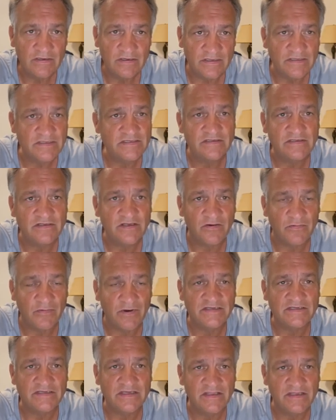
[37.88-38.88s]
Listen to the
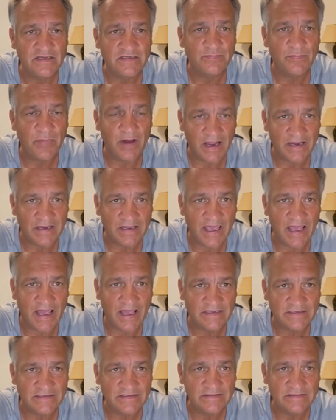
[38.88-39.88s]
rest of this
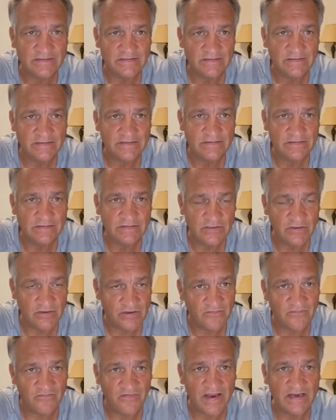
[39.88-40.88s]
podcast. You
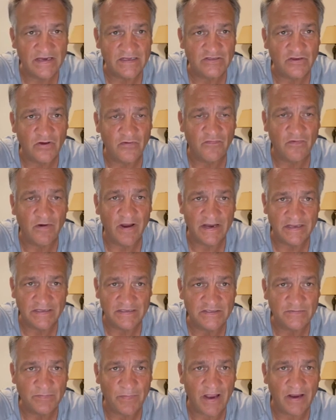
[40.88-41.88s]
can find us over at
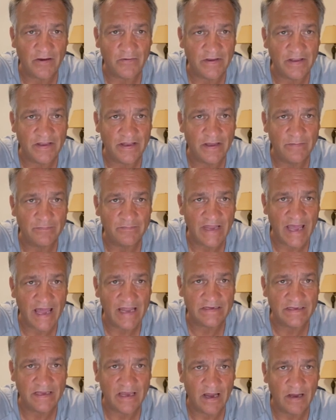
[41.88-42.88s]

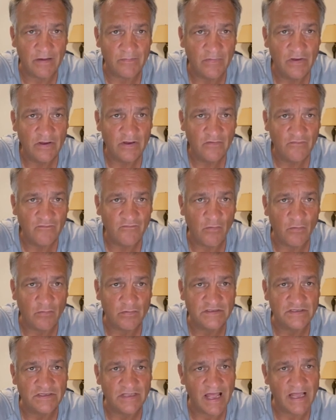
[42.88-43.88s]
inspiringthem.com
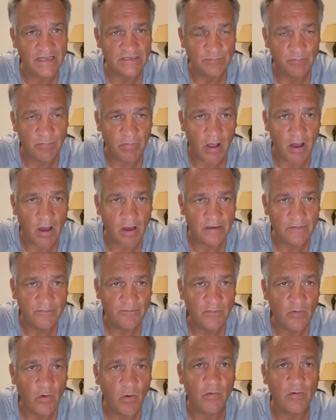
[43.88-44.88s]
forward slash blog
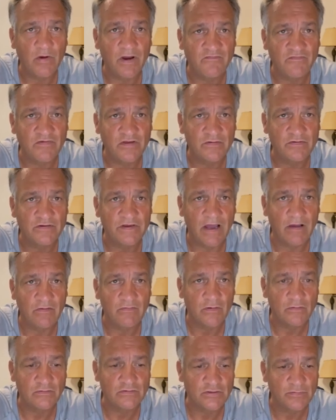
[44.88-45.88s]
or wherever you
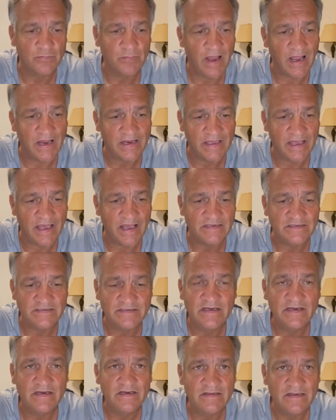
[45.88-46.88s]
download your podcast.
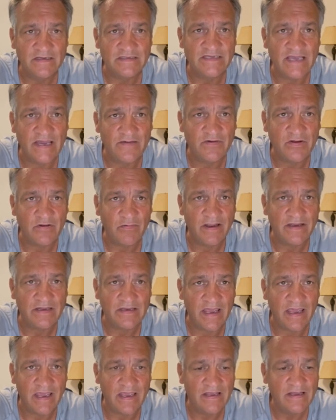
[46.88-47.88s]
Let's have a great
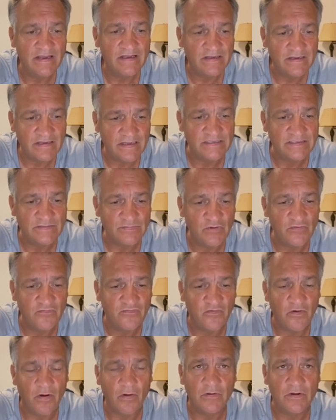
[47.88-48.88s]
day. Let's move
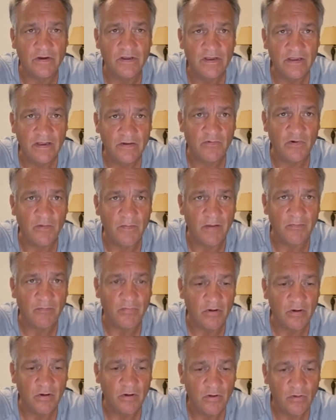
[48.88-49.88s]
forward. And
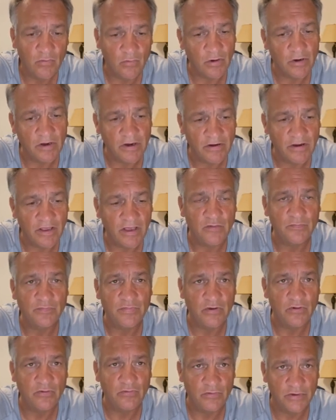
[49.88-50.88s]
remember, we're here to help
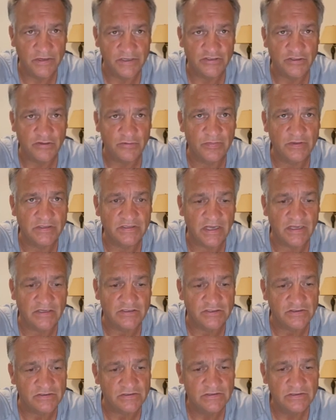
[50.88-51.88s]
you reach your
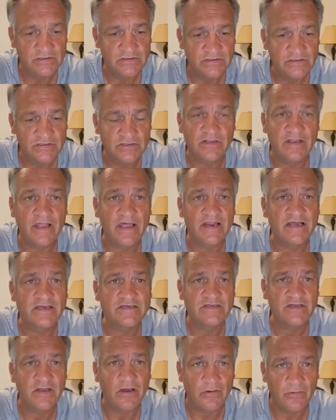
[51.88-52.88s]
potential. So let
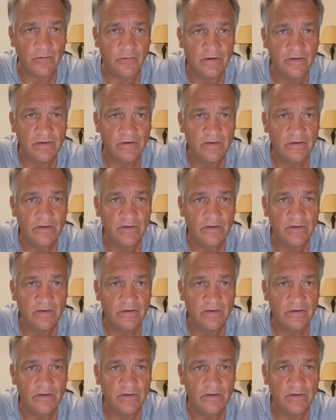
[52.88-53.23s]
us know.